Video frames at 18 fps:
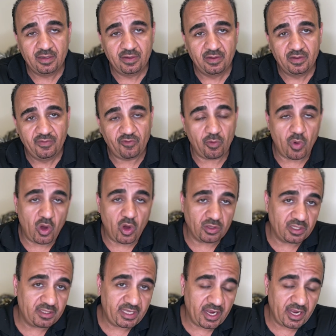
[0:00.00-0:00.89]
from all the
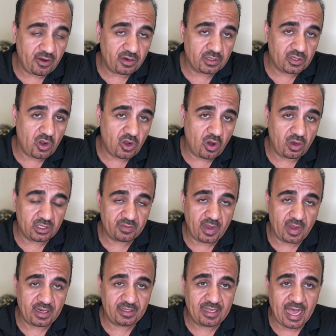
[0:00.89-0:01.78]
terrors caused by
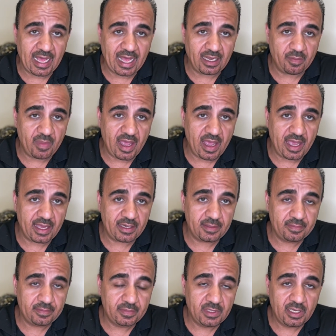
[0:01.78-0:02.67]
the Taliban.
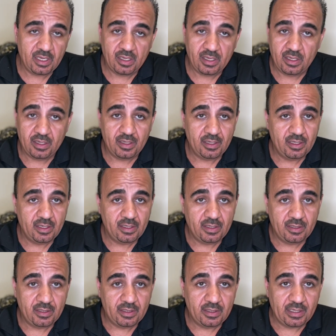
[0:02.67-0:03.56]

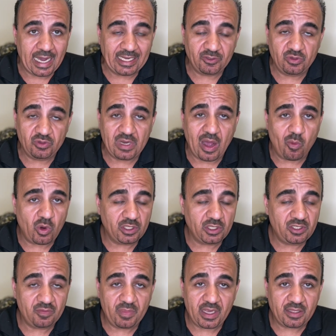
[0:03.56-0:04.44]
I do not want
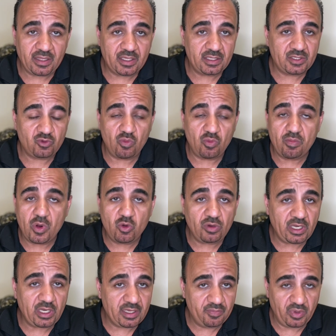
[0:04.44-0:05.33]
to make this
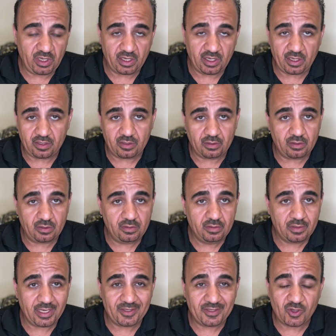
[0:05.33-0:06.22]
remotely political.
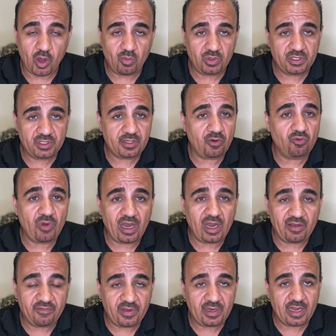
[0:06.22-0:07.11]
It's almost
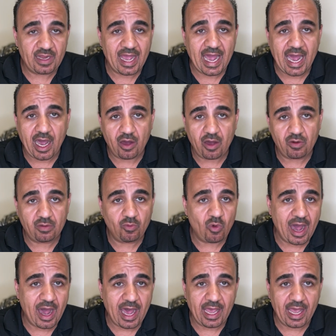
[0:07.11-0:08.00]
irrelevant how,
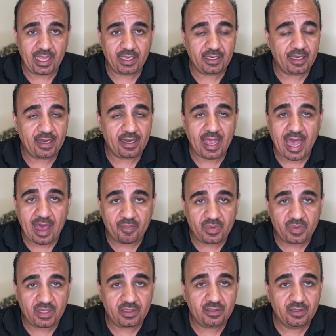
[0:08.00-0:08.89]
why it
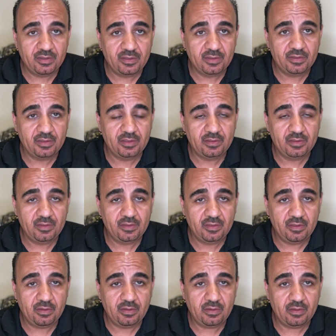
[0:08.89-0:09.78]
happened.
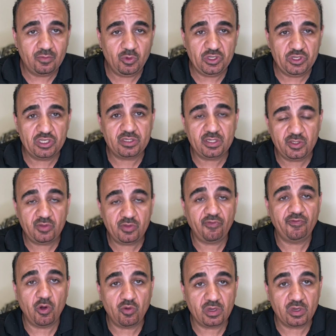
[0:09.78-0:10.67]
We just need to
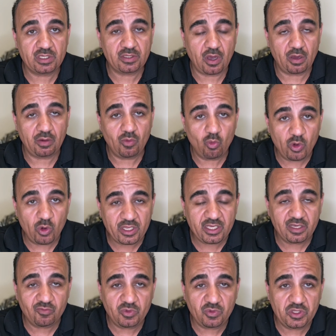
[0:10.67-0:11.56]
focus on what
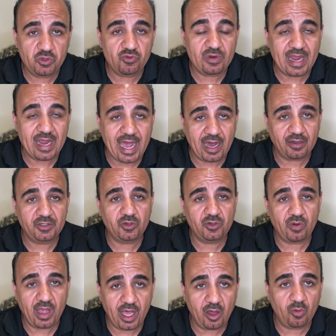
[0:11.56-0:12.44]
can we do now to
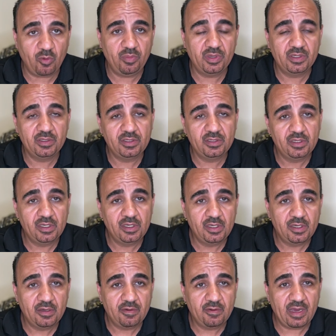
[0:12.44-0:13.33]
help.
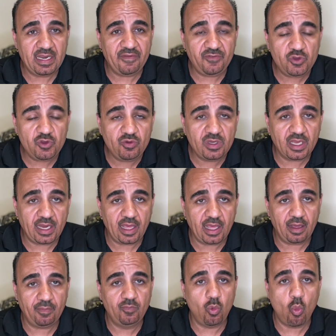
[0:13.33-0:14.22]
And if you can
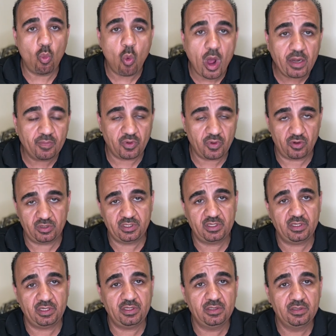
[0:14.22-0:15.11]
help one
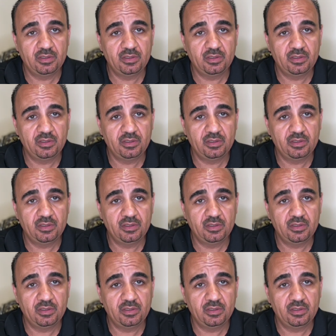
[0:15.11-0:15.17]
person,